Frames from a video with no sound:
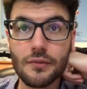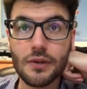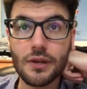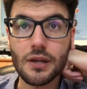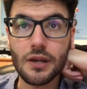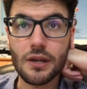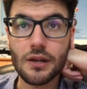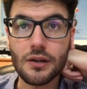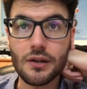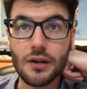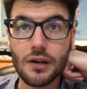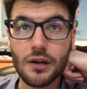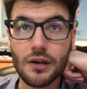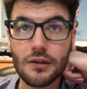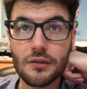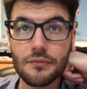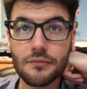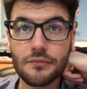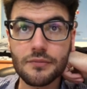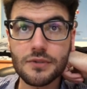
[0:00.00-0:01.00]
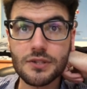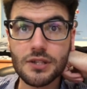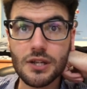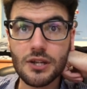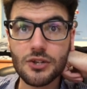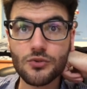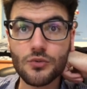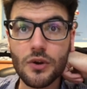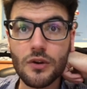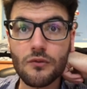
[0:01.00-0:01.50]
And
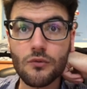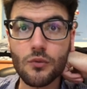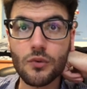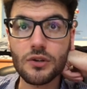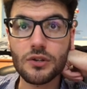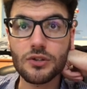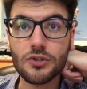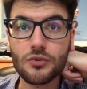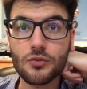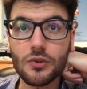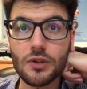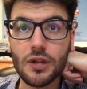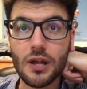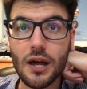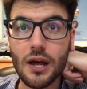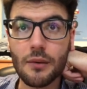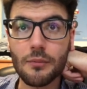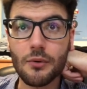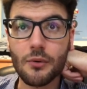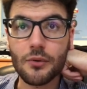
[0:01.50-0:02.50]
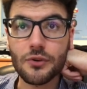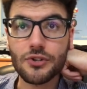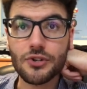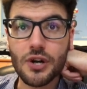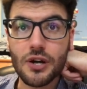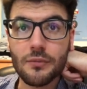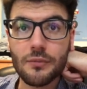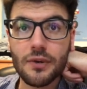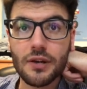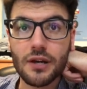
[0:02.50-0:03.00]
Sludge Wave will do a lot, but we try
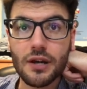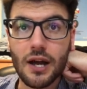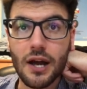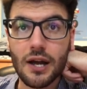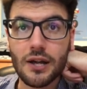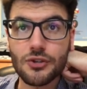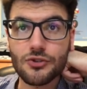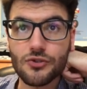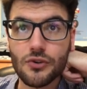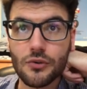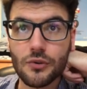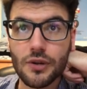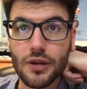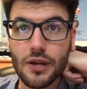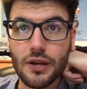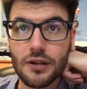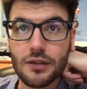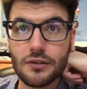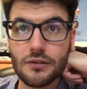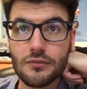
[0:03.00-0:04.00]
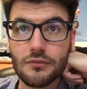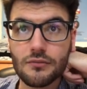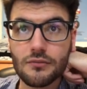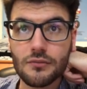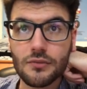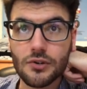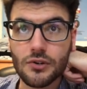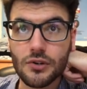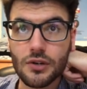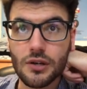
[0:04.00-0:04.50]
to make a Hydro Cannon,
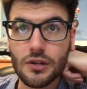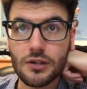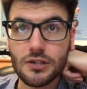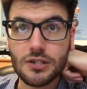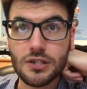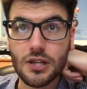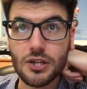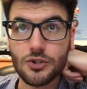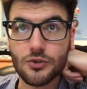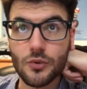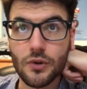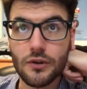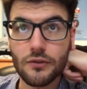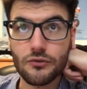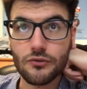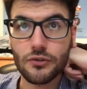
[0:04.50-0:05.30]
or a Sludge Wave